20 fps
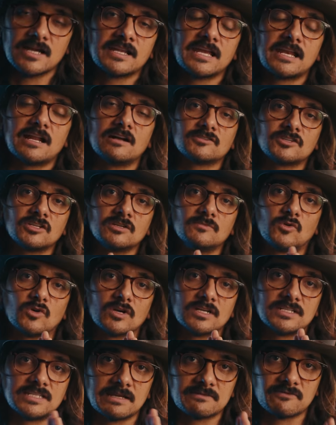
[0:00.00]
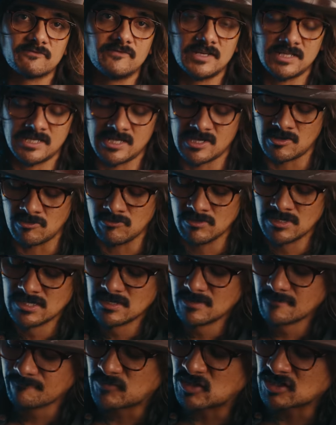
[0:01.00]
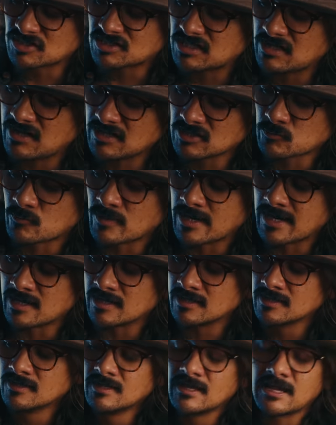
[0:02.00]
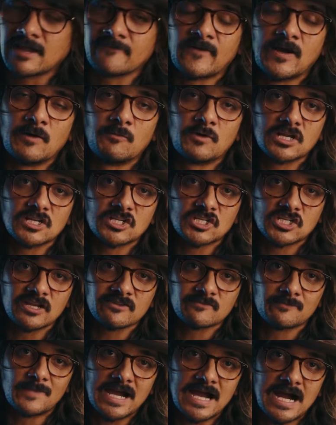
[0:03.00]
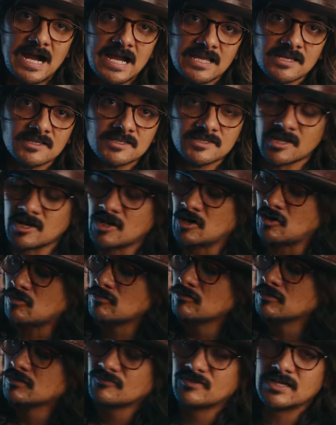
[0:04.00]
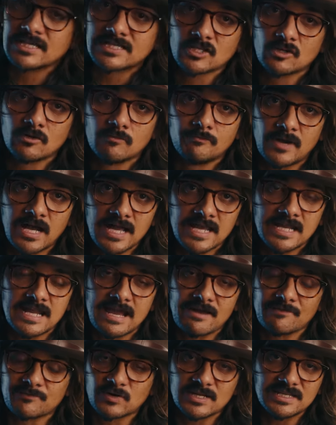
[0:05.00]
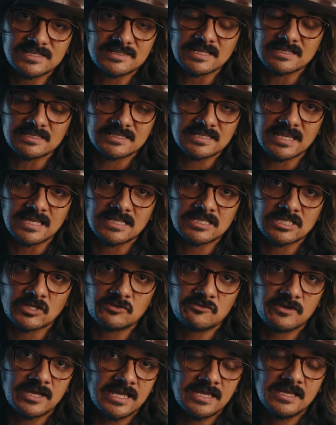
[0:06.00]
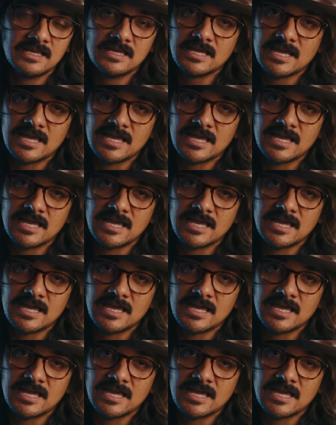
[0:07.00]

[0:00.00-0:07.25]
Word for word: Again, I'll do a more in-depth video. There's things where if I want to shift my ISO, this little button, have preset set into it.